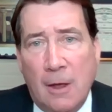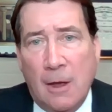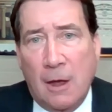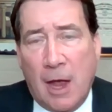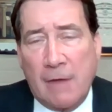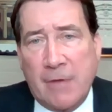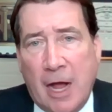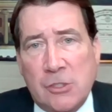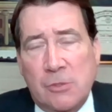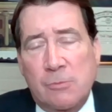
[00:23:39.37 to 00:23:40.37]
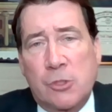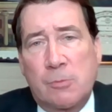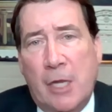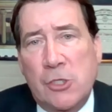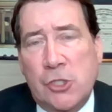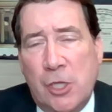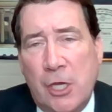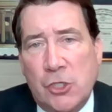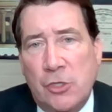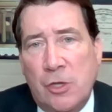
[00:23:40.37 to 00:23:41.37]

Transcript: I've got some legislation